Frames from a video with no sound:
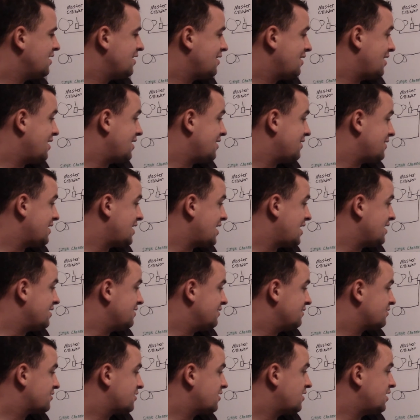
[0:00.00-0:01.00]
And that
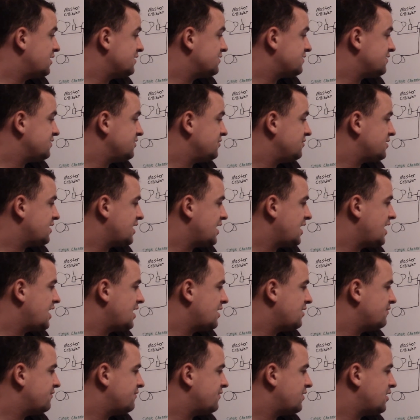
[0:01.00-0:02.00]
causes you to
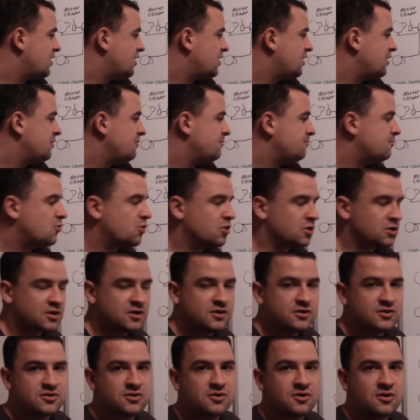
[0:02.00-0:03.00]
have more
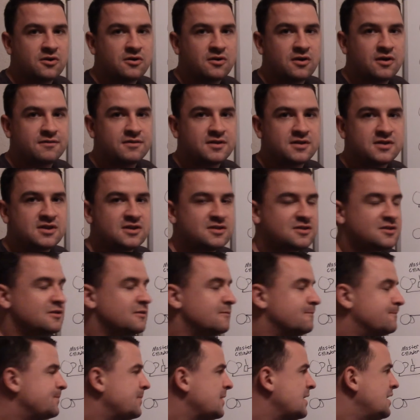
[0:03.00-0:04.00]
control of the
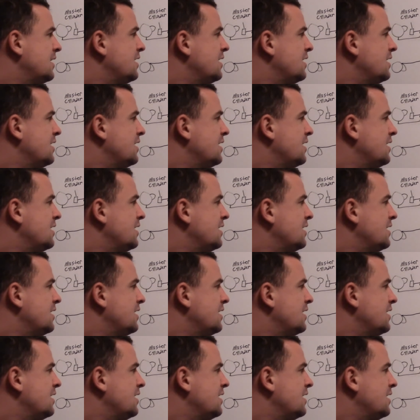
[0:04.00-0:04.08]
system.